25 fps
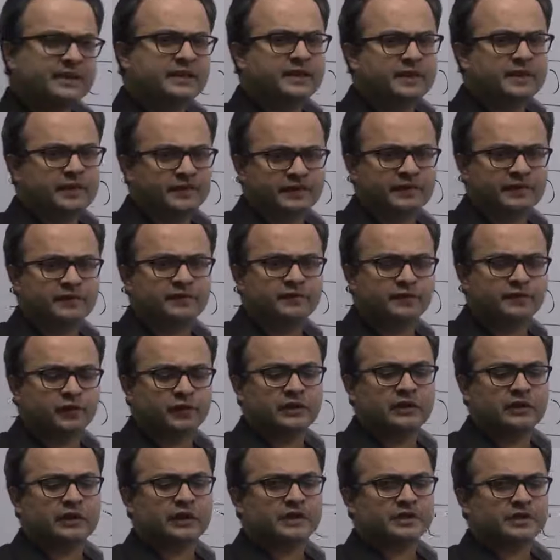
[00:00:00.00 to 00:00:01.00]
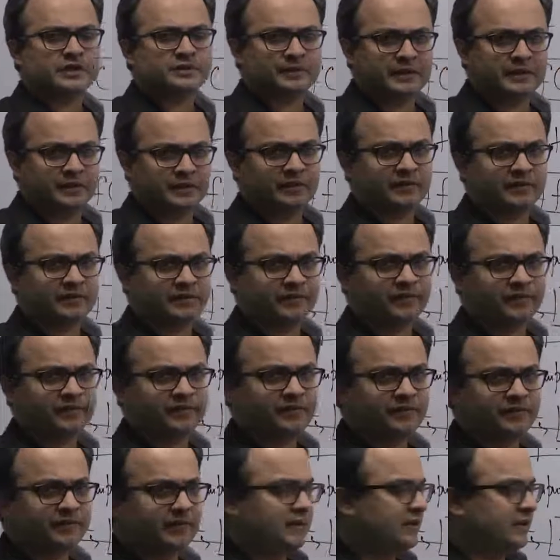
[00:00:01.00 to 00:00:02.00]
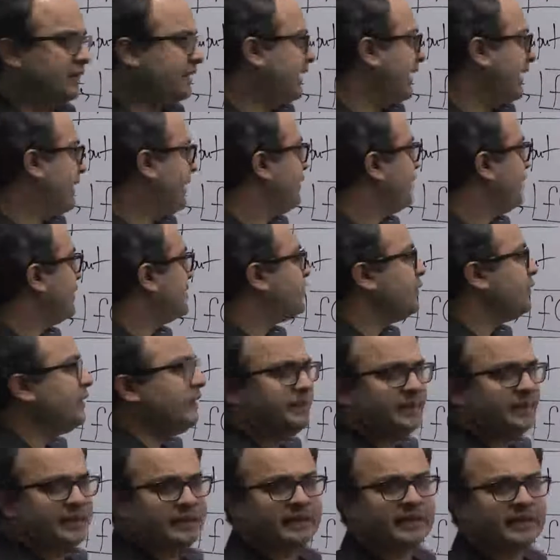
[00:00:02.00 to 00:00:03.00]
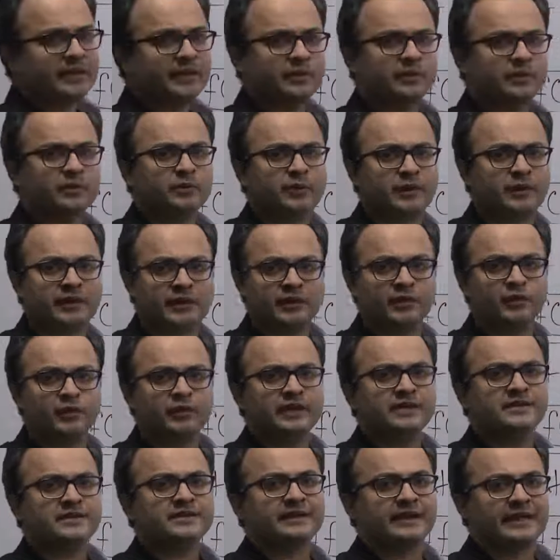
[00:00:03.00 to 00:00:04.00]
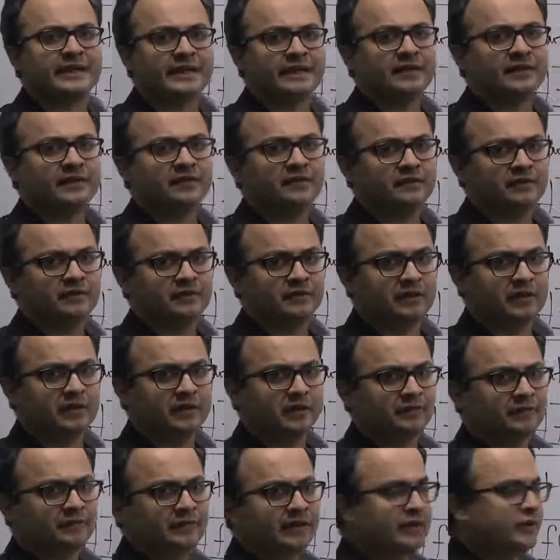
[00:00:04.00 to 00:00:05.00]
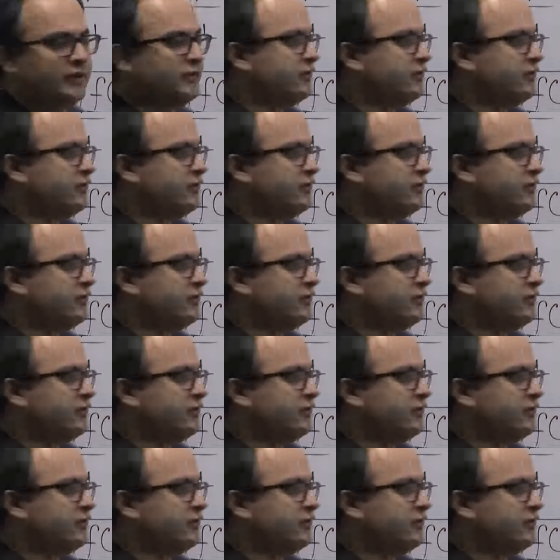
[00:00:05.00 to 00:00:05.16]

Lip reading: and even for a large part of calculus, we'll be dealing with what are known as real valued